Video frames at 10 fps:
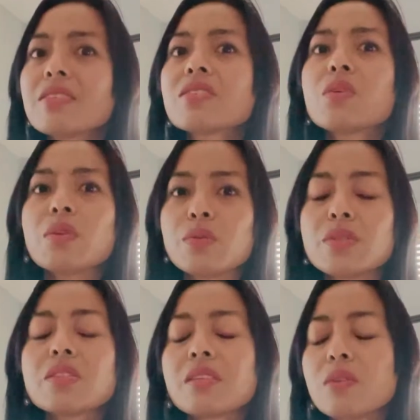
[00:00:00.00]
so
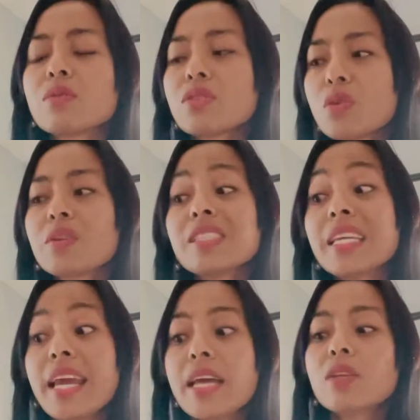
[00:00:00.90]
it was towards
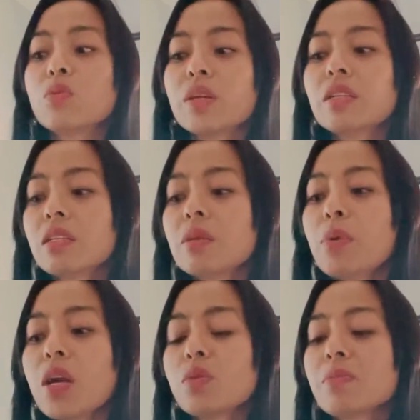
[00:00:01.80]
the end when the
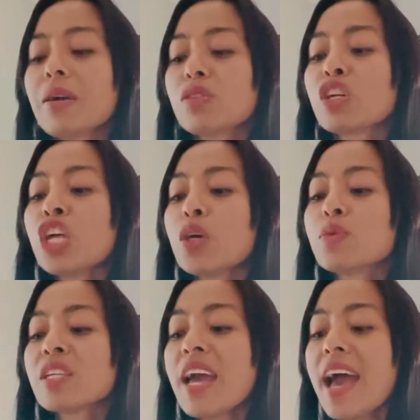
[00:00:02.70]
park was about to
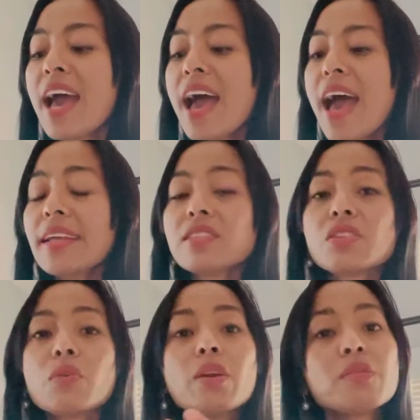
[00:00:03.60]
close, and
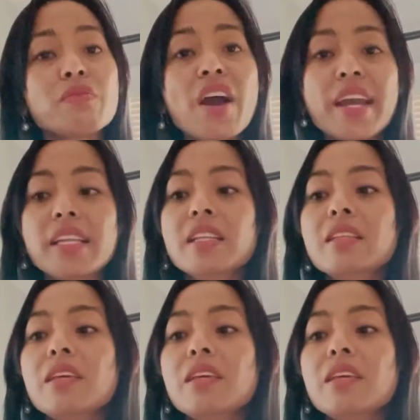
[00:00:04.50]
so it was fine.